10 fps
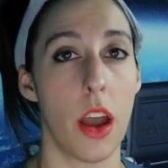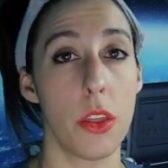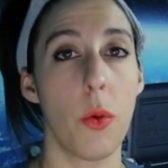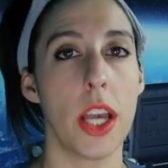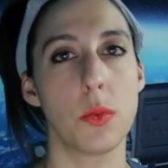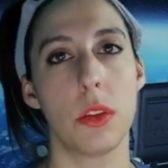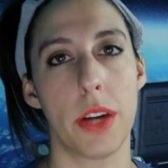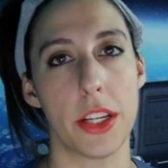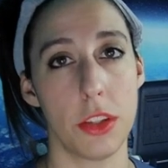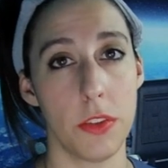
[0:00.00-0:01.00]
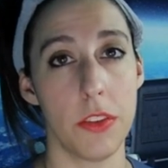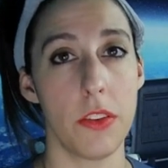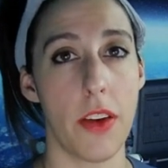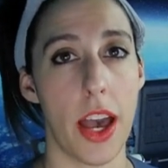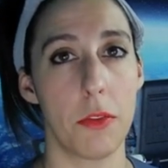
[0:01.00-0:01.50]
Otherwise, we'll write
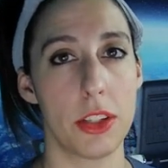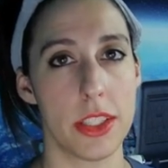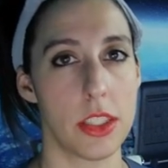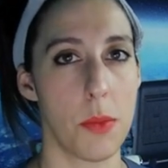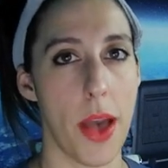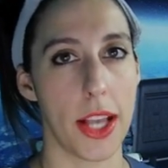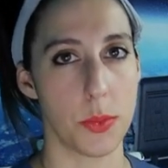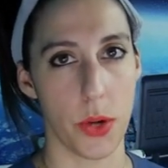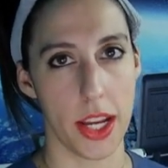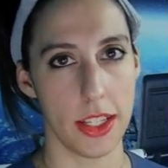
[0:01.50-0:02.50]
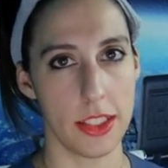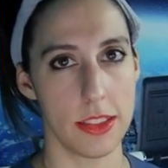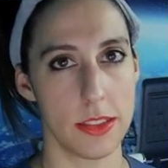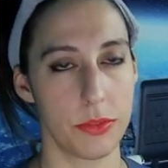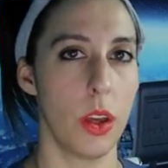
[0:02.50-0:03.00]
255, which is the max
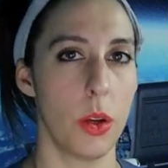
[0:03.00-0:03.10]
brightness.